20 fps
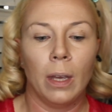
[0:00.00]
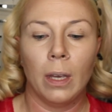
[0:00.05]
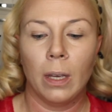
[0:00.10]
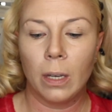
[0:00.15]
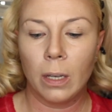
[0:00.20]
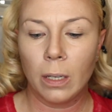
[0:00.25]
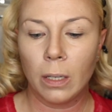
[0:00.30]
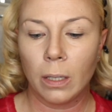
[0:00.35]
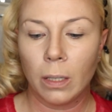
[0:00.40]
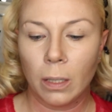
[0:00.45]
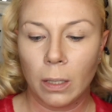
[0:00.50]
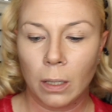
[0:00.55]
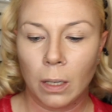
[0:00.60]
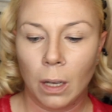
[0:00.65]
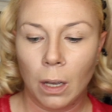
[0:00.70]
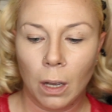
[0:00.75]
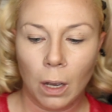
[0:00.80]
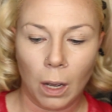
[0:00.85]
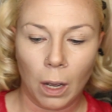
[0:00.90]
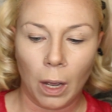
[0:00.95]
is
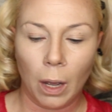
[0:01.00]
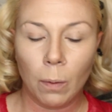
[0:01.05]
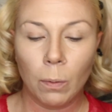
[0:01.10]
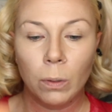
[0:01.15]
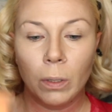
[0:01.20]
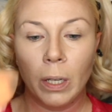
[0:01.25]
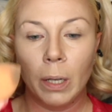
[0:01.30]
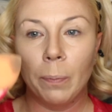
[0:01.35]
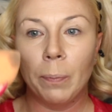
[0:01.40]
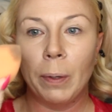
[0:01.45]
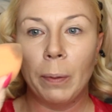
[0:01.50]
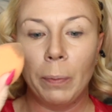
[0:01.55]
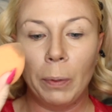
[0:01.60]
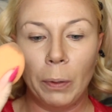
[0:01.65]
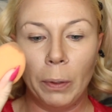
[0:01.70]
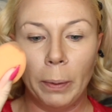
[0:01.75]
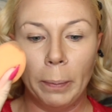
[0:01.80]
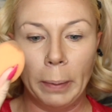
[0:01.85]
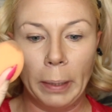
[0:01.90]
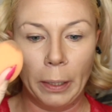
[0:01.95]
I will take my
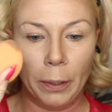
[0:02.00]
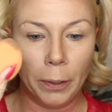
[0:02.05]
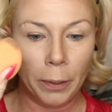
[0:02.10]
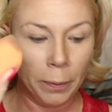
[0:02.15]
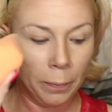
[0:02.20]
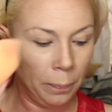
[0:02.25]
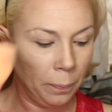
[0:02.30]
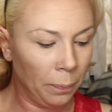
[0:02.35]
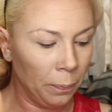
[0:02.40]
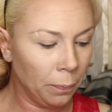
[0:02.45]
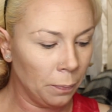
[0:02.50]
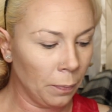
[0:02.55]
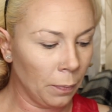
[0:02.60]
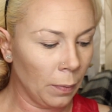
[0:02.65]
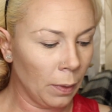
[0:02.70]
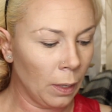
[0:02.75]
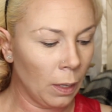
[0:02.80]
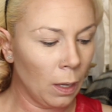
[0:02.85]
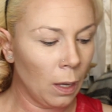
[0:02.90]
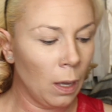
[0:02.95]
beauty blender
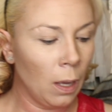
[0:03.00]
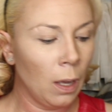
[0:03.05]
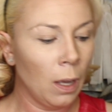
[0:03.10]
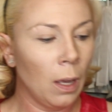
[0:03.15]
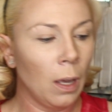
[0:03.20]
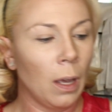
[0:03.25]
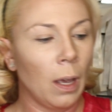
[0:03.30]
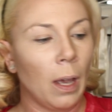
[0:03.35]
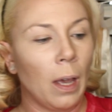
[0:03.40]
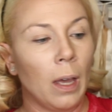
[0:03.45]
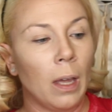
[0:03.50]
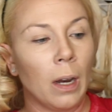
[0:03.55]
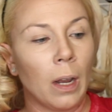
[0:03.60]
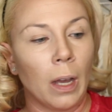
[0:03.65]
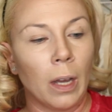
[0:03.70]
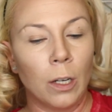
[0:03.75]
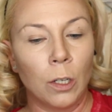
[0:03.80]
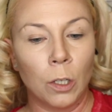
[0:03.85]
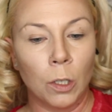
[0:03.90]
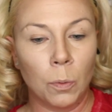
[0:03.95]
and
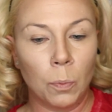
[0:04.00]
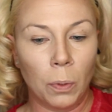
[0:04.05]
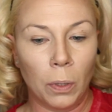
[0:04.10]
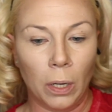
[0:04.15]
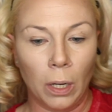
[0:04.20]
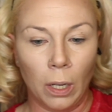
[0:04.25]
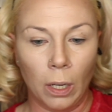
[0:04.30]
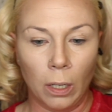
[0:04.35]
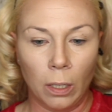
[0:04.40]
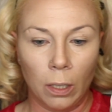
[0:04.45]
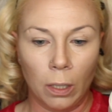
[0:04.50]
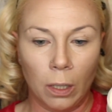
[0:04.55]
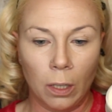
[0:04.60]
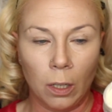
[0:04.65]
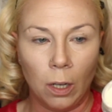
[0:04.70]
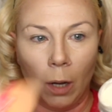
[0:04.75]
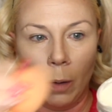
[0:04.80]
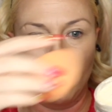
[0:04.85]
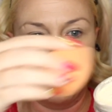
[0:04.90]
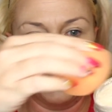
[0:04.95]
I just put it into the
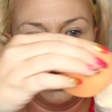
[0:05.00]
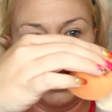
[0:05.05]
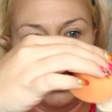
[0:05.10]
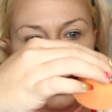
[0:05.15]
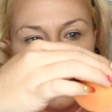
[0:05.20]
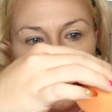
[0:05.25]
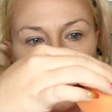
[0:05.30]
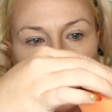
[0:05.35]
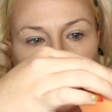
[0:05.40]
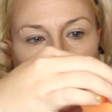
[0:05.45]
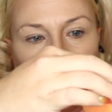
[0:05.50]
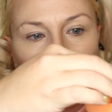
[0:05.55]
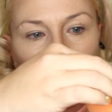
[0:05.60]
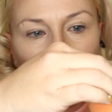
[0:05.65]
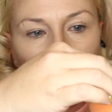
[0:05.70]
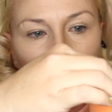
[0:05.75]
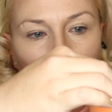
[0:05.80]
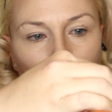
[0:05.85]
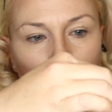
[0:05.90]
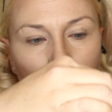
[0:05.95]
top just like
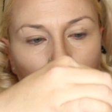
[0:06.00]
this,